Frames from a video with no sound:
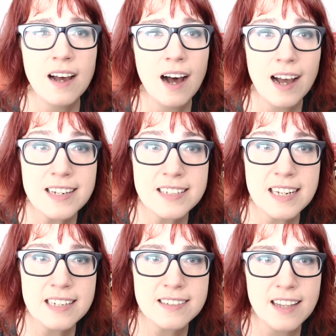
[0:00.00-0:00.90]
high
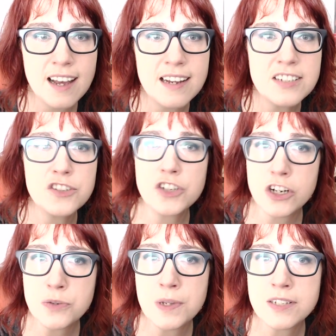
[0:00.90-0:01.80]
stakes lies,
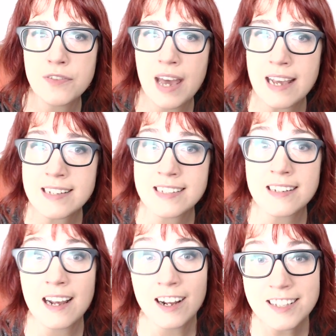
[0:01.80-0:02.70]
judgments of
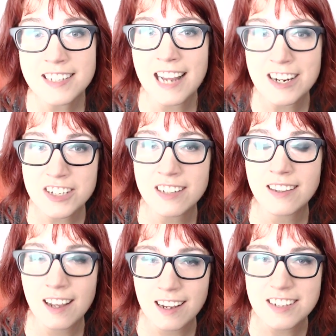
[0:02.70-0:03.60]

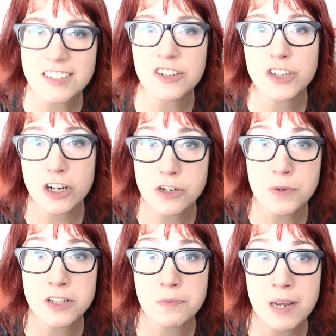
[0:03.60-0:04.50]
unsanctioned lies,
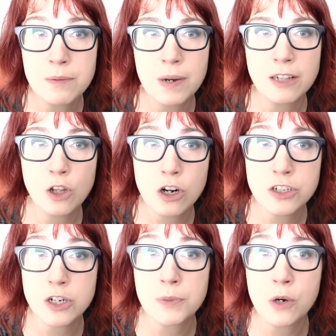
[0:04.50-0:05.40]
judgments made by
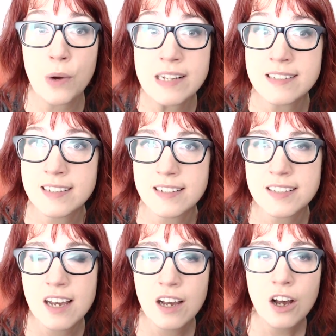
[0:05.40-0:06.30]
long term
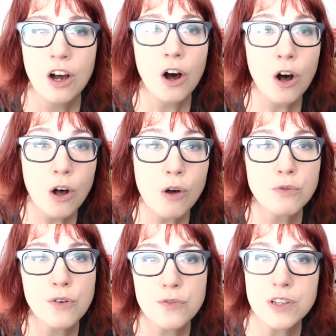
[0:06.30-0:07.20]
acquaintances, all
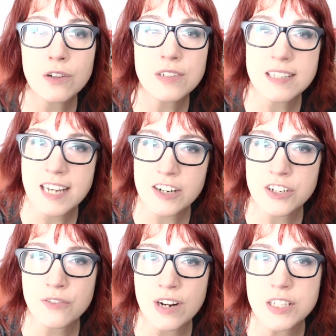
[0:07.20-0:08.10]
revealed
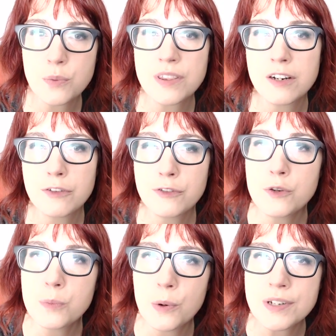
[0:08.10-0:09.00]
detection rates within a
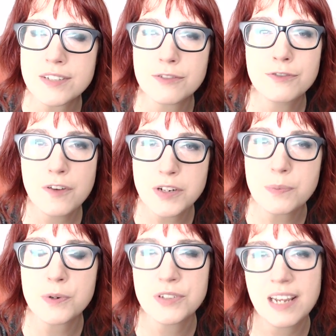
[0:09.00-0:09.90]
few points of
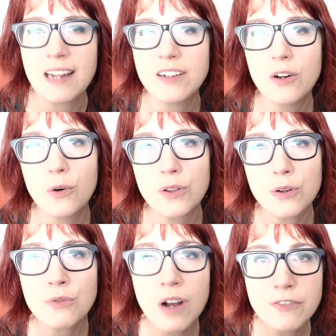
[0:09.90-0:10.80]
50%, or
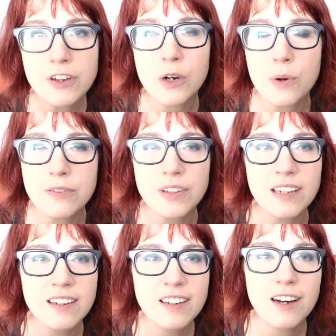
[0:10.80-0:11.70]
the rough
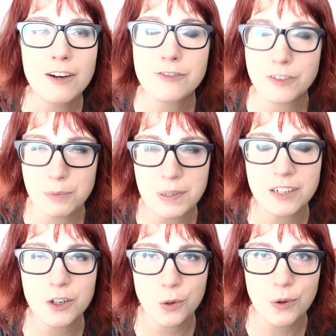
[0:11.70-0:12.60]
equivalent of
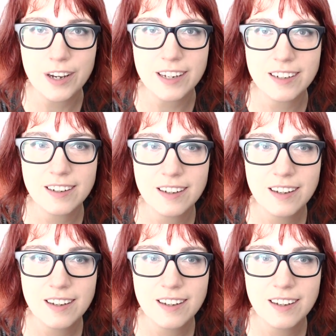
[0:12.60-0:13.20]
flipping a coin.